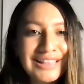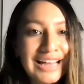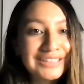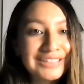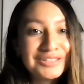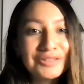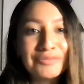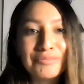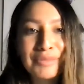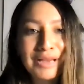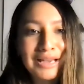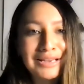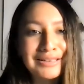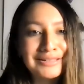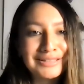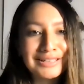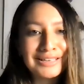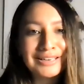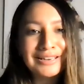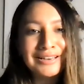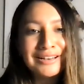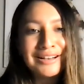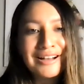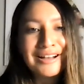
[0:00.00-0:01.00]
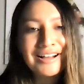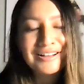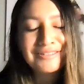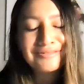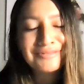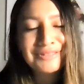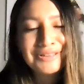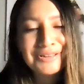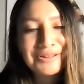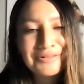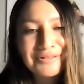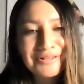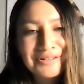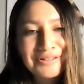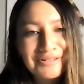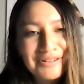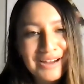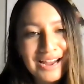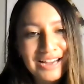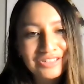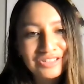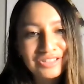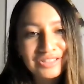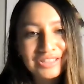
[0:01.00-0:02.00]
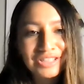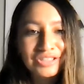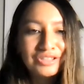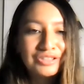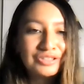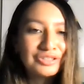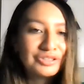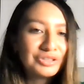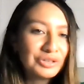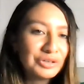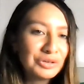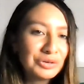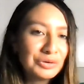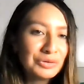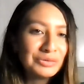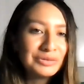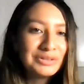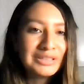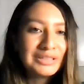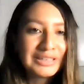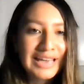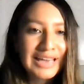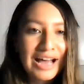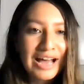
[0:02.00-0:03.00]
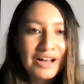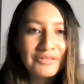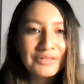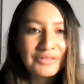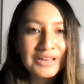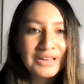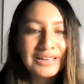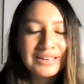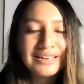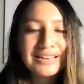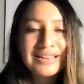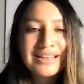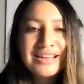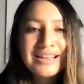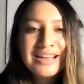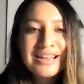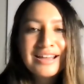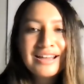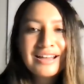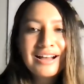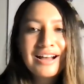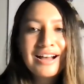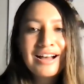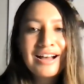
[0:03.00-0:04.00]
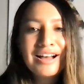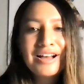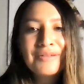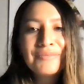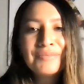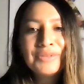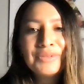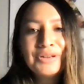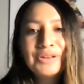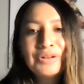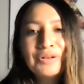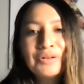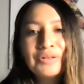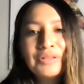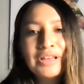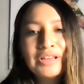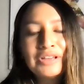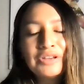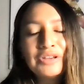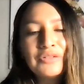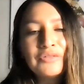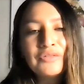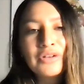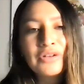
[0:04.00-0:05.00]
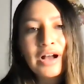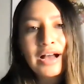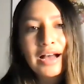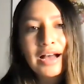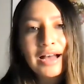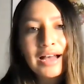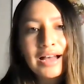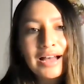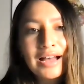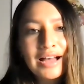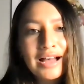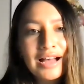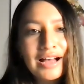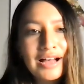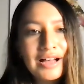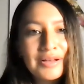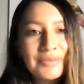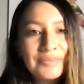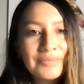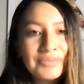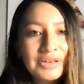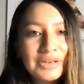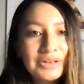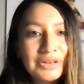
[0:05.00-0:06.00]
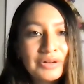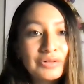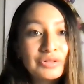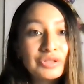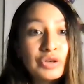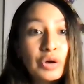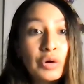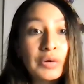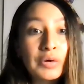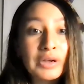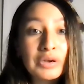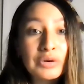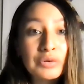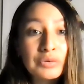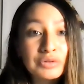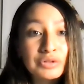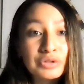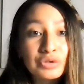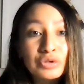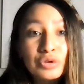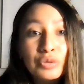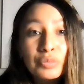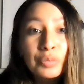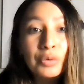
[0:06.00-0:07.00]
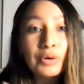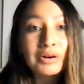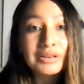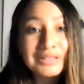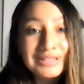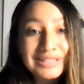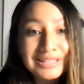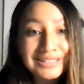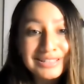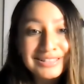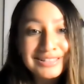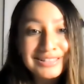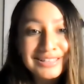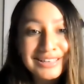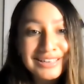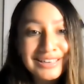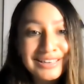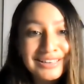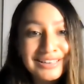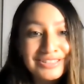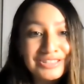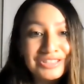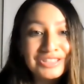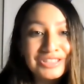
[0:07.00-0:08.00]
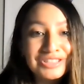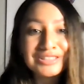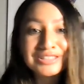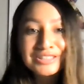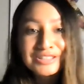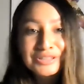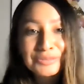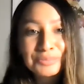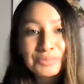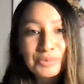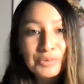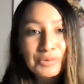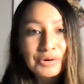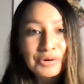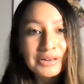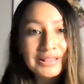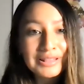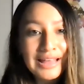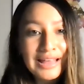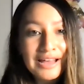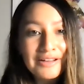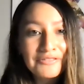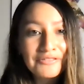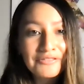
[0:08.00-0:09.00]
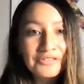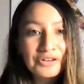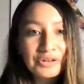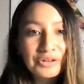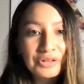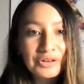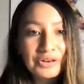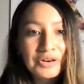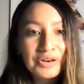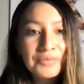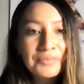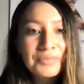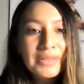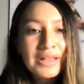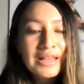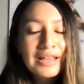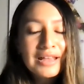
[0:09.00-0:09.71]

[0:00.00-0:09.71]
that's amazing. Congratulations to you, to Calvin. Then you've got, Zoe, who's super artistic, and she's exploring that further.